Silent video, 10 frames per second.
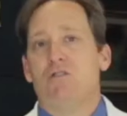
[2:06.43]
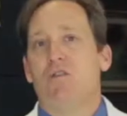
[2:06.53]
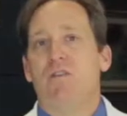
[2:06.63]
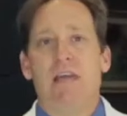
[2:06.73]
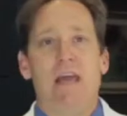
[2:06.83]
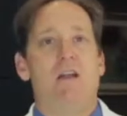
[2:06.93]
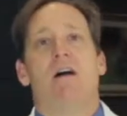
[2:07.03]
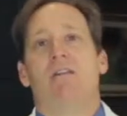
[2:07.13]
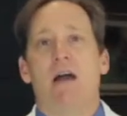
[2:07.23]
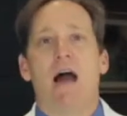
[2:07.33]
So if you can't
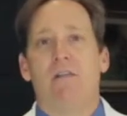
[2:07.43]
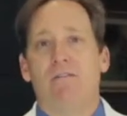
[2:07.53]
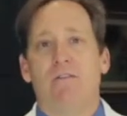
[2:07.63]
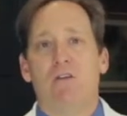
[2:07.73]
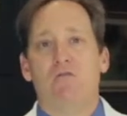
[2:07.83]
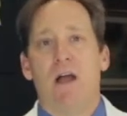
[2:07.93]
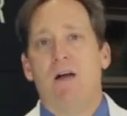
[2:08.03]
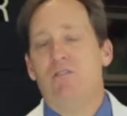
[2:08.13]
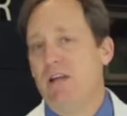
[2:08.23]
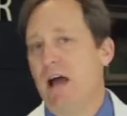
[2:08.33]
knock the guy out in the first
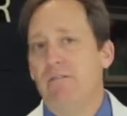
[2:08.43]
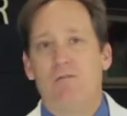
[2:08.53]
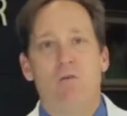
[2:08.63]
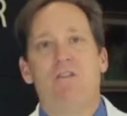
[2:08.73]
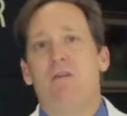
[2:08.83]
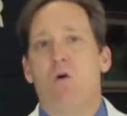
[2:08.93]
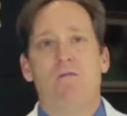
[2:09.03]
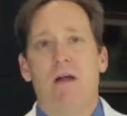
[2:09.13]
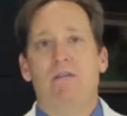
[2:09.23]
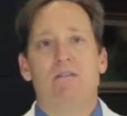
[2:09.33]
round, you got 14 more
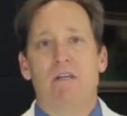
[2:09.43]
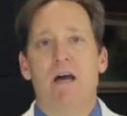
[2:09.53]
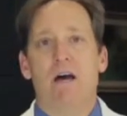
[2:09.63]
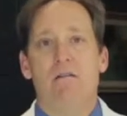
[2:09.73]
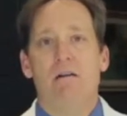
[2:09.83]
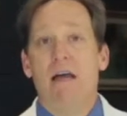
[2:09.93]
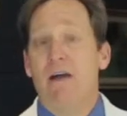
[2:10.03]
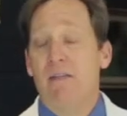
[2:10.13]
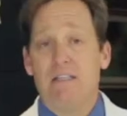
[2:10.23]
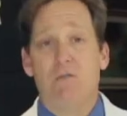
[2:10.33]
rounds to go.
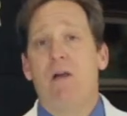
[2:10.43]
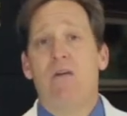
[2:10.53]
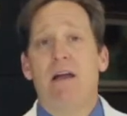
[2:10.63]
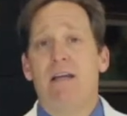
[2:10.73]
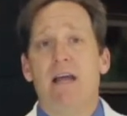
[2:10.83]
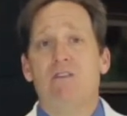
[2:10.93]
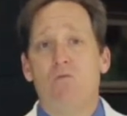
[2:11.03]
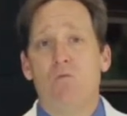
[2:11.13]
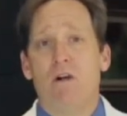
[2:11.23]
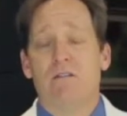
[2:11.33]
And that's the way
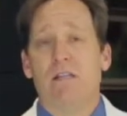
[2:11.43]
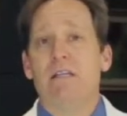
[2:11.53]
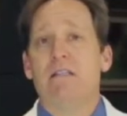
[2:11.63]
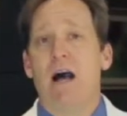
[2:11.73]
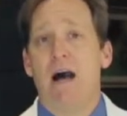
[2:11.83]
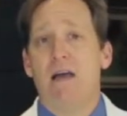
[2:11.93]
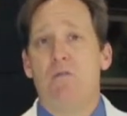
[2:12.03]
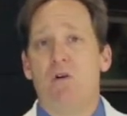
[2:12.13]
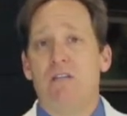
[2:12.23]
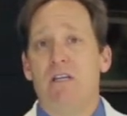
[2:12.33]
radiation works, at least
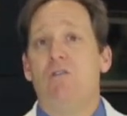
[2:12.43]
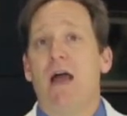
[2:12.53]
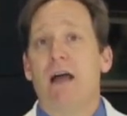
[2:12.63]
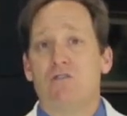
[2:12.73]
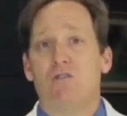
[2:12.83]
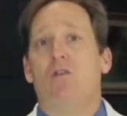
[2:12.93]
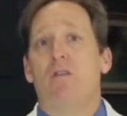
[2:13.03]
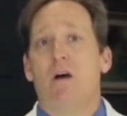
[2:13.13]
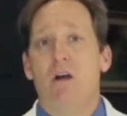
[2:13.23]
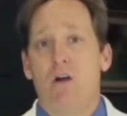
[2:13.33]
IMRT and external,
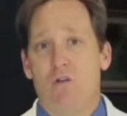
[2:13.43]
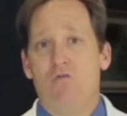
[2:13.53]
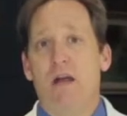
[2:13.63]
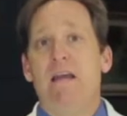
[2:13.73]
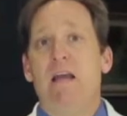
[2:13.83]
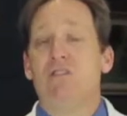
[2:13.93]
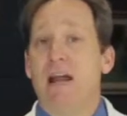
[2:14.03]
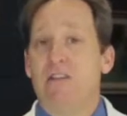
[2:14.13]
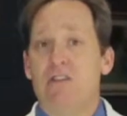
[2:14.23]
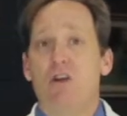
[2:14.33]
the radiation
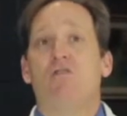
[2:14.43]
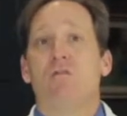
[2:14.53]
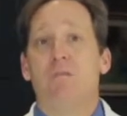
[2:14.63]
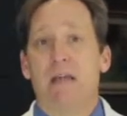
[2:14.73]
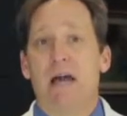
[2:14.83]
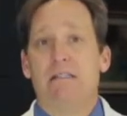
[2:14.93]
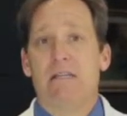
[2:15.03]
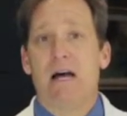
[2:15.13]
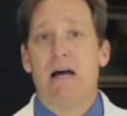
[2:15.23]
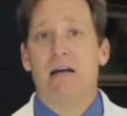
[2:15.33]
that actually goes from the
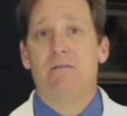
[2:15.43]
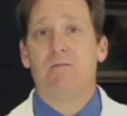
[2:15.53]
outside.